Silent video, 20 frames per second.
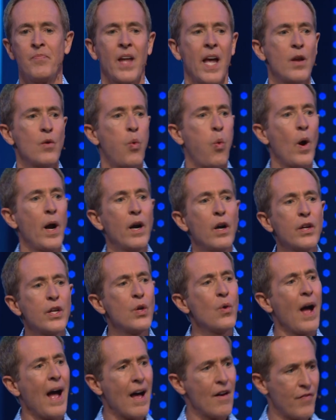And where
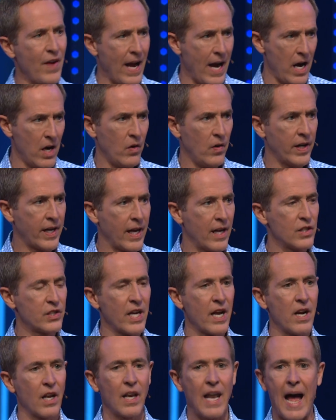you have arrogance
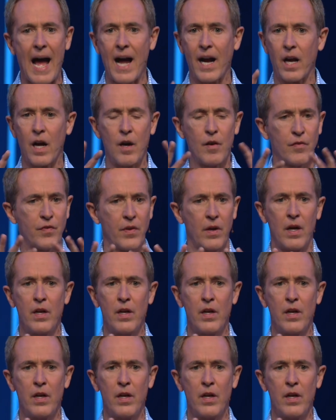and a lack of